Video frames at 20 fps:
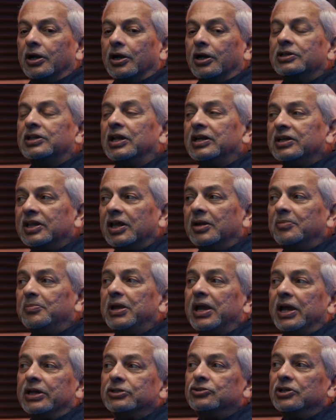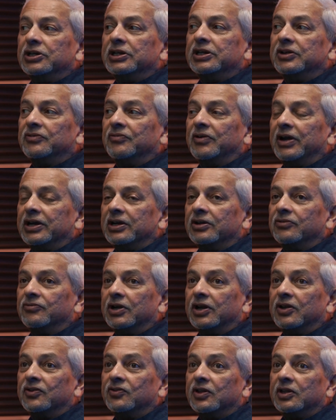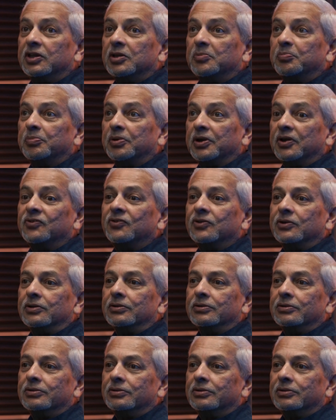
That can be actually divided. When I say the present,